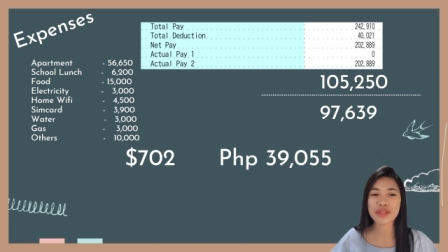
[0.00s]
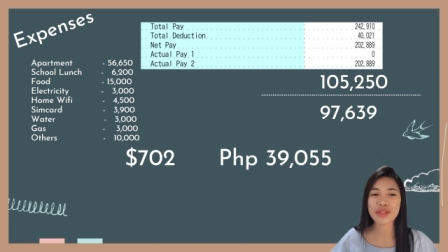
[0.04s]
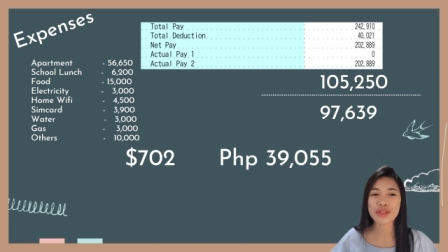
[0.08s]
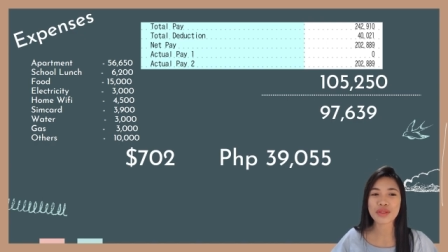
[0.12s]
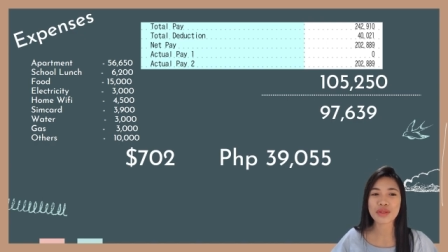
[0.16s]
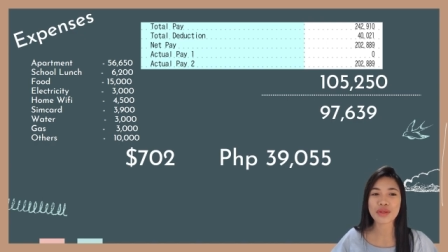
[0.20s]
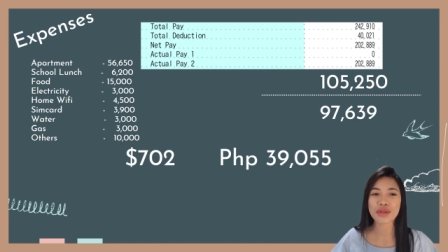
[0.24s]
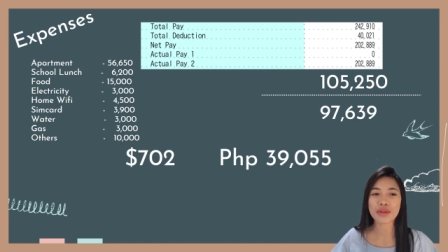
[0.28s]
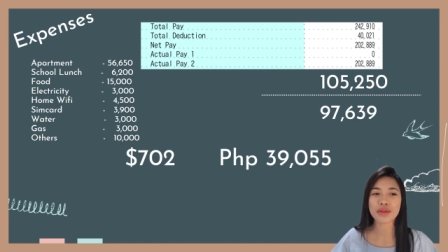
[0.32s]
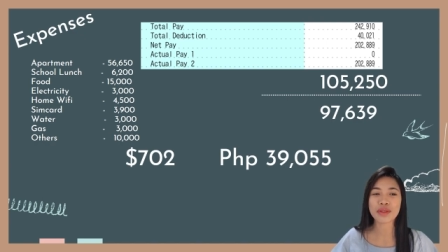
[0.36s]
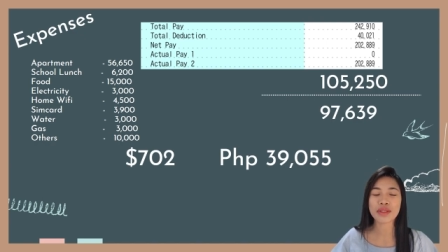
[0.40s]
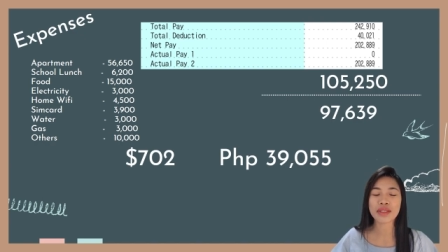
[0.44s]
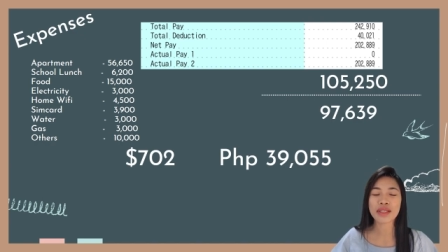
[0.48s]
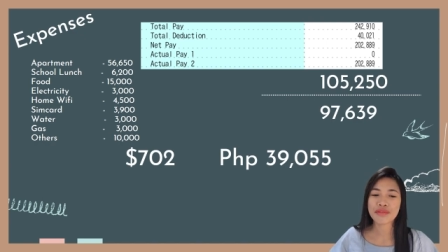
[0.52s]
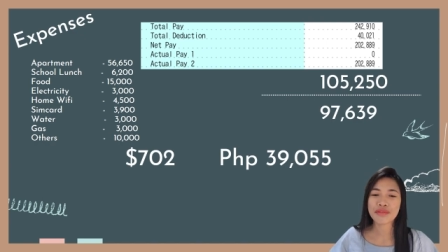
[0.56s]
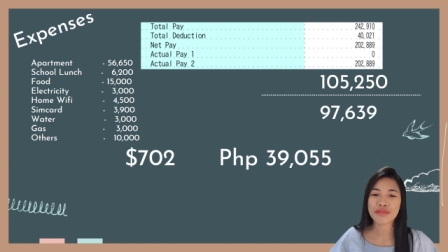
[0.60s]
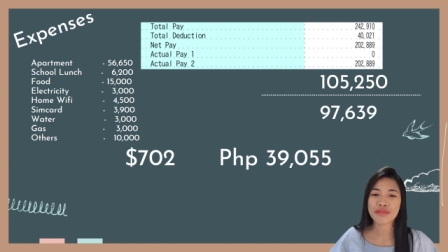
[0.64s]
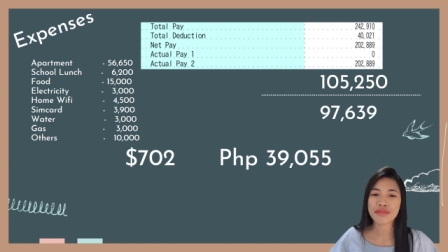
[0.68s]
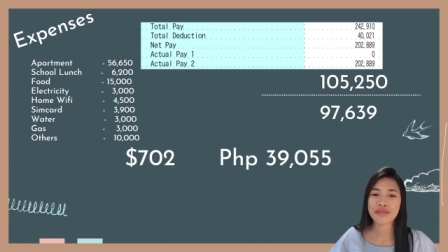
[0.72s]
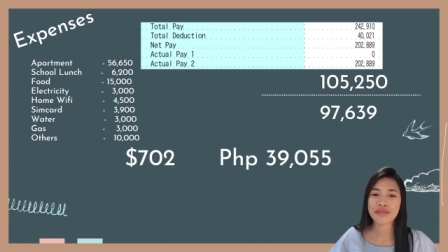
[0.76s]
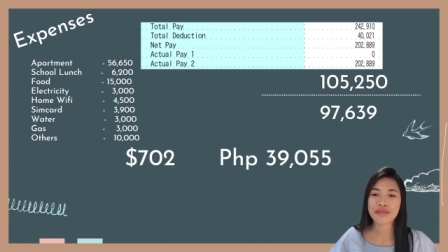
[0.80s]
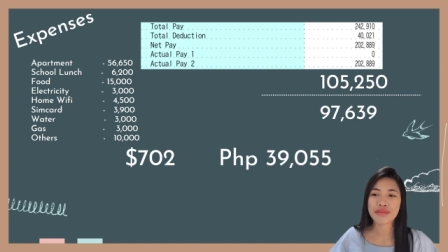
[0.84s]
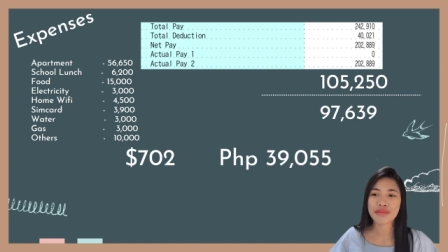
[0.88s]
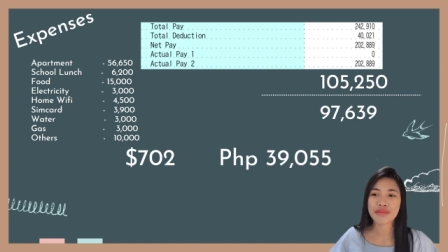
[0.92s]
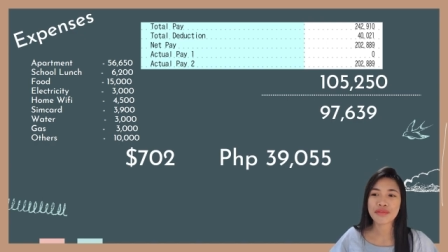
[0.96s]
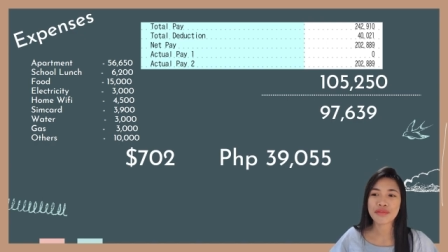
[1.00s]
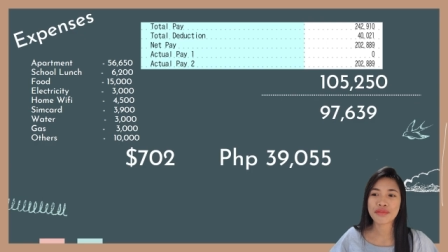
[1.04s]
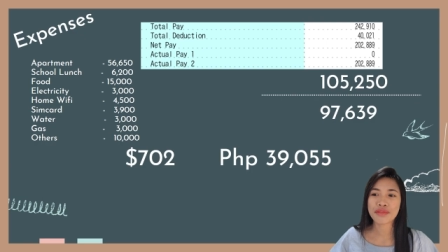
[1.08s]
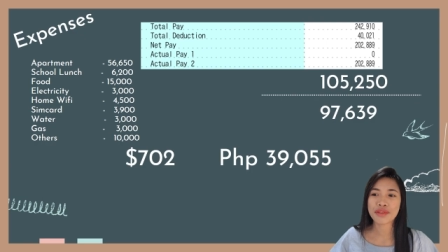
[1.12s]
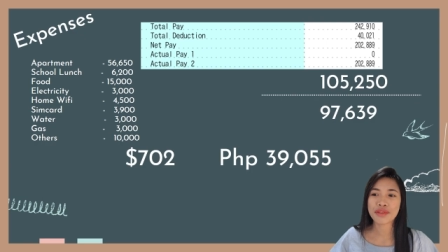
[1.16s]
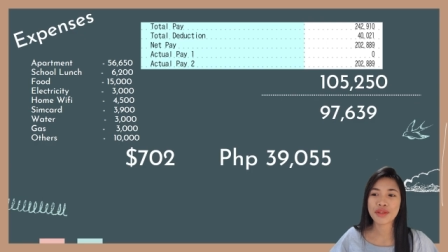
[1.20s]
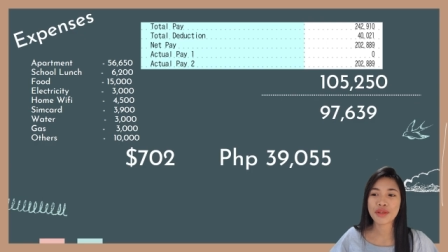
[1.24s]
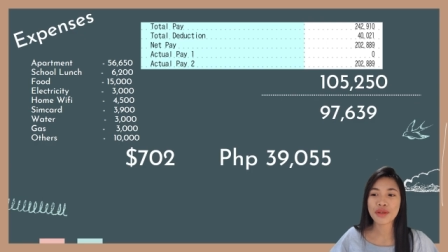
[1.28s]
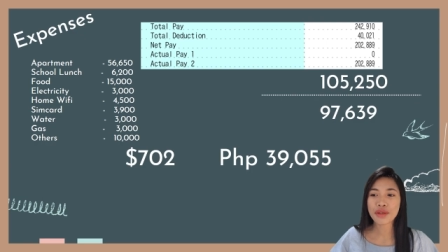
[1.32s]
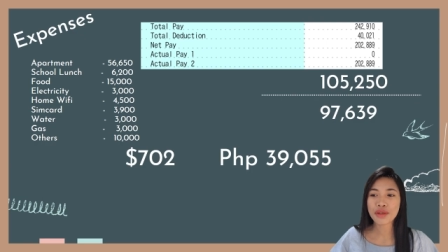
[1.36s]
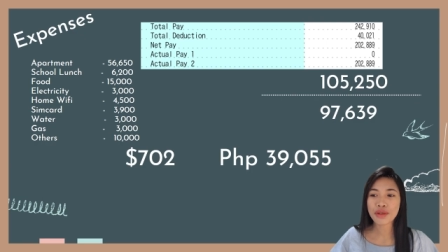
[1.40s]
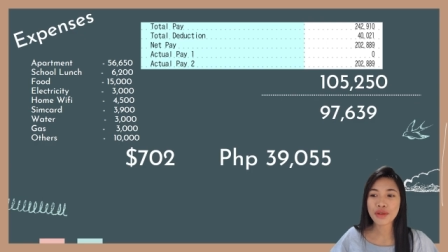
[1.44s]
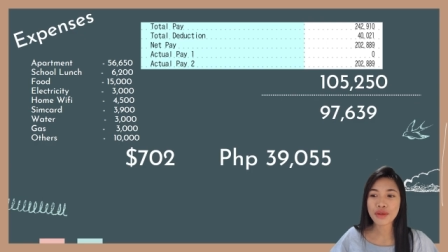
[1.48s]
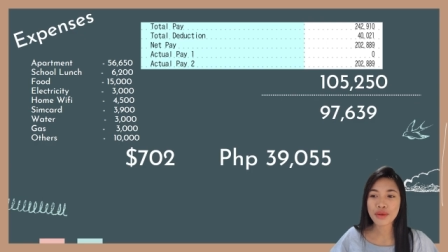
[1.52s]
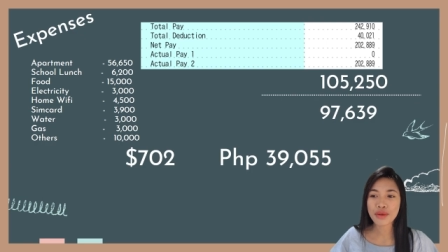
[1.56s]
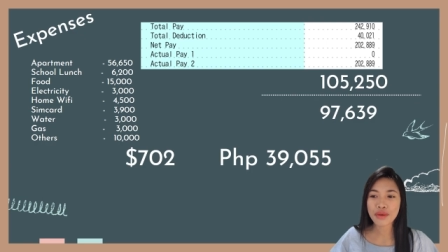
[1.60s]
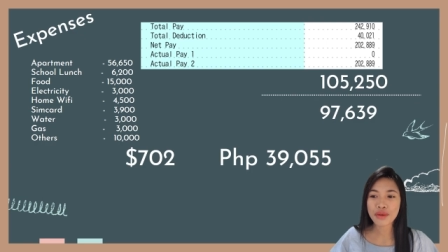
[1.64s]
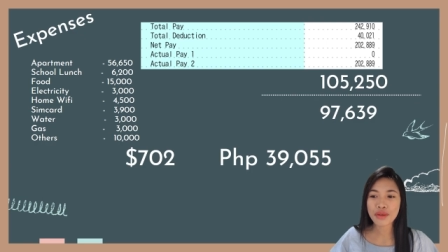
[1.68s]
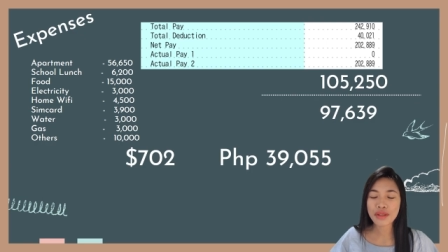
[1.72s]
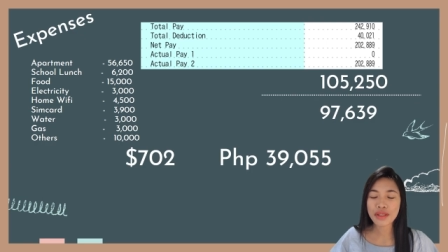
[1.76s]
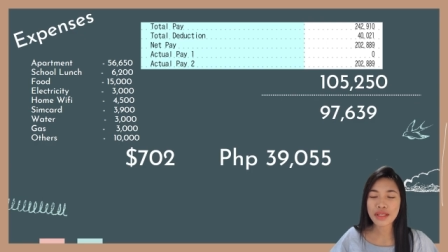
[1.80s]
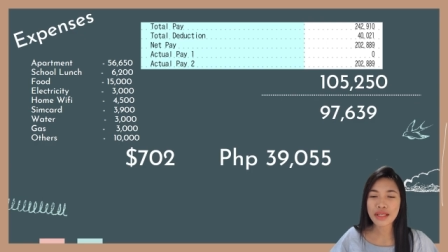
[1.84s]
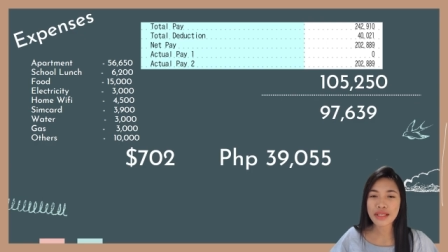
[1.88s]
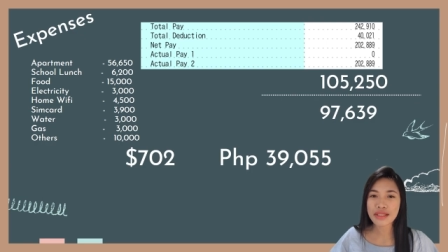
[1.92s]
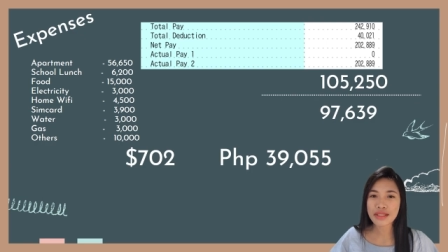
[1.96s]
So your
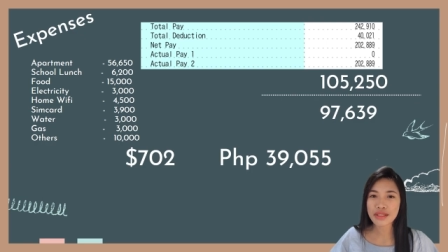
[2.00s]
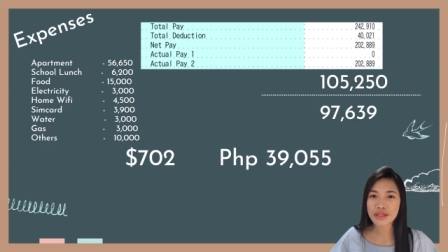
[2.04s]
goal is